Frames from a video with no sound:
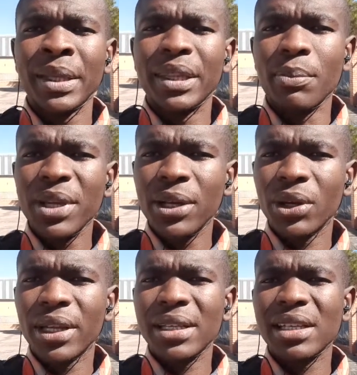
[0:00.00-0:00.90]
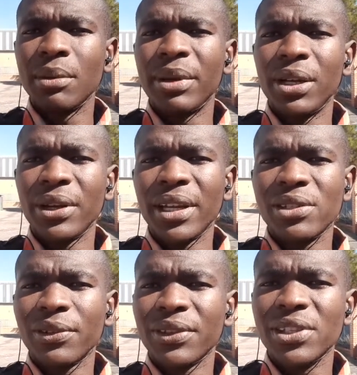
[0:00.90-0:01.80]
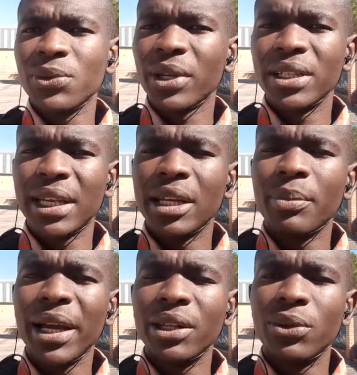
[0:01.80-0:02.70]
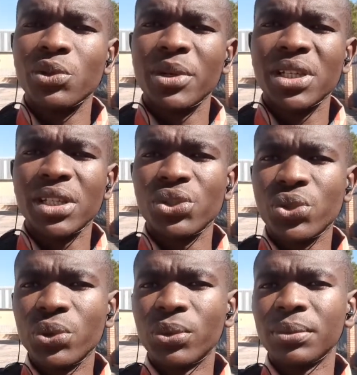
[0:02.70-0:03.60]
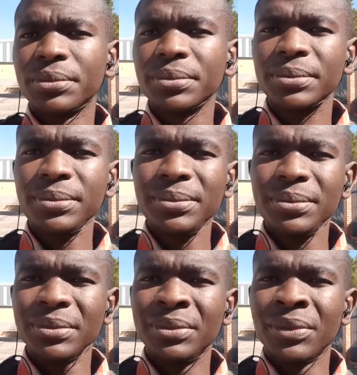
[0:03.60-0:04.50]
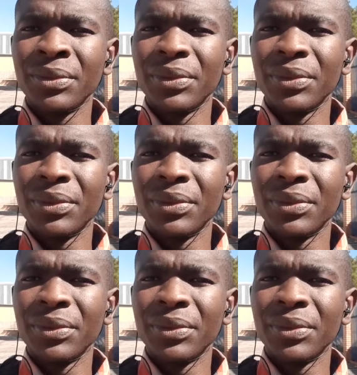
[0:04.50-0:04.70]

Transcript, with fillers: the millionaires and billionaires of this world can buy those machines too